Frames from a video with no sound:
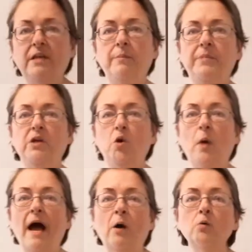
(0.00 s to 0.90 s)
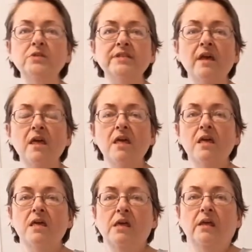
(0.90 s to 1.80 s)
up and go out.
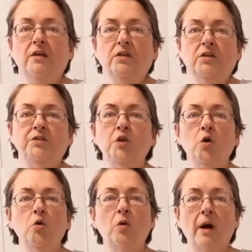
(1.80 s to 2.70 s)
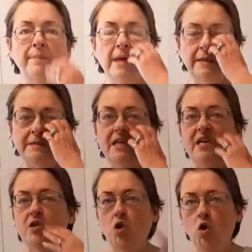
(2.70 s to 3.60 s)
So I'm not
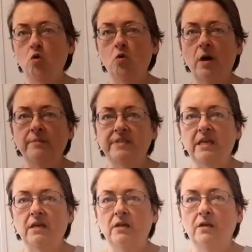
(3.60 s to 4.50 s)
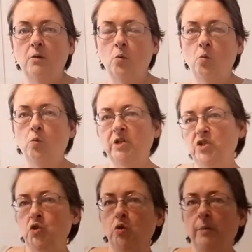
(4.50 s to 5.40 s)
saying no, I'm saying, what
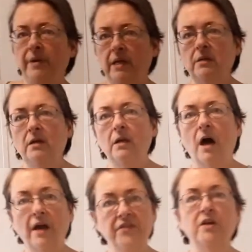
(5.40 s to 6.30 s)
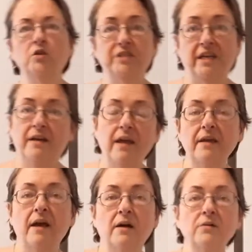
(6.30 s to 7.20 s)
is your opinion? I think it looks like a
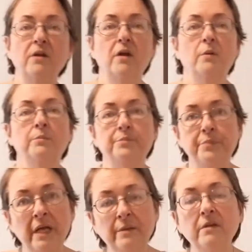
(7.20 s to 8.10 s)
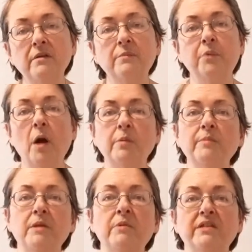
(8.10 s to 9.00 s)
nightgown, but
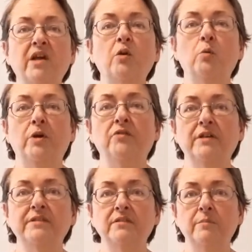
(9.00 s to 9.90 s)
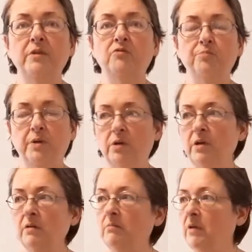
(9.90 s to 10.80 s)
probably because I don't wear dresses. I mean, to put on
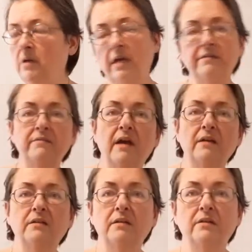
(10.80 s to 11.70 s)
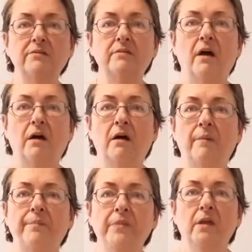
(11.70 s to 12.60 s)
a nice necklace, um,